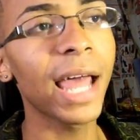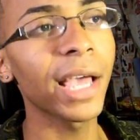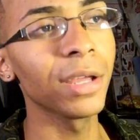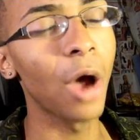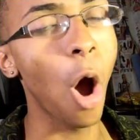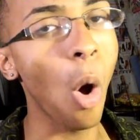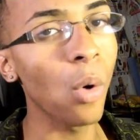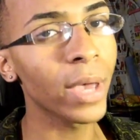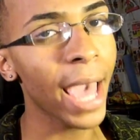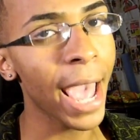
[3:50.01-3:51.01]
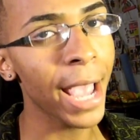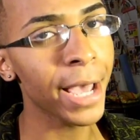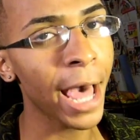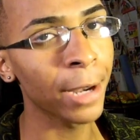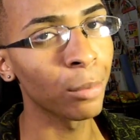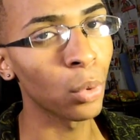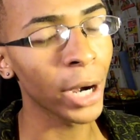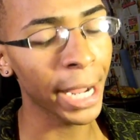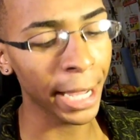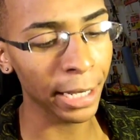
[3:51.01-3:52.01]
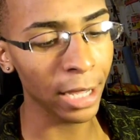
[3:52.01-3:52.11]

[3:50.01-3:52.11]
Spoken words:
like an okay kind of brand.